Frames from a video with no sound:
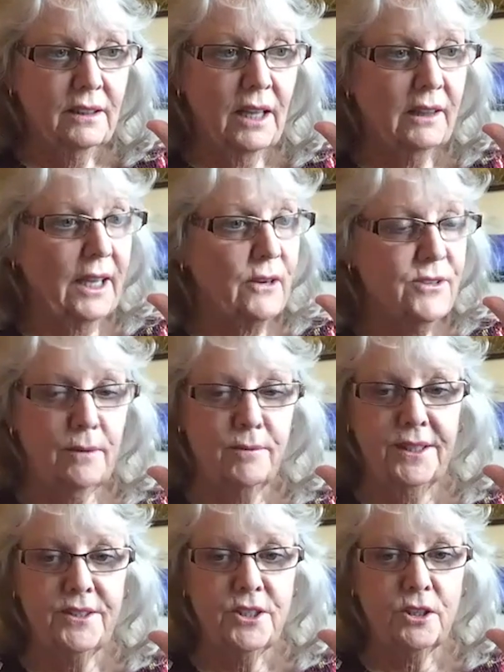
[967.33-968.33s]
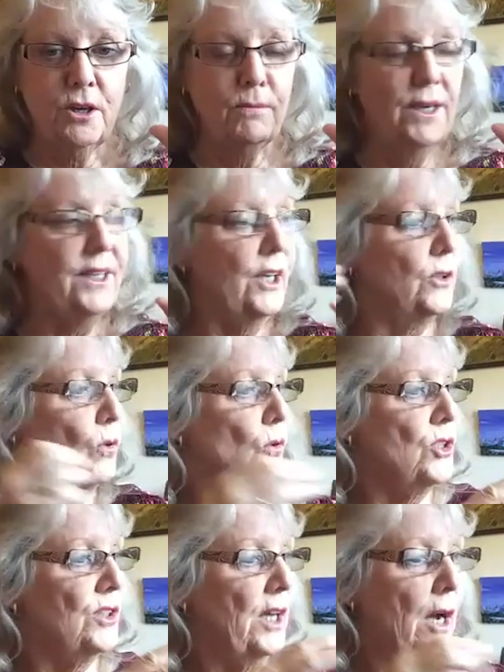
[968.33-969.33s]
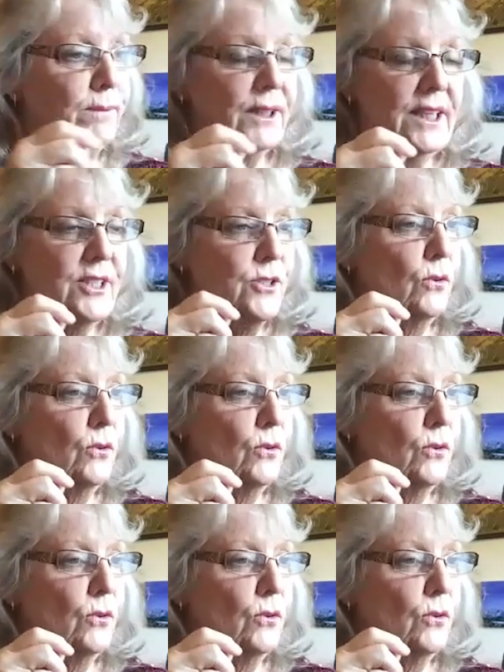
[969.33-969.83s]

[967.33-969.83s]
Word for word: allow something to come in and go to that place.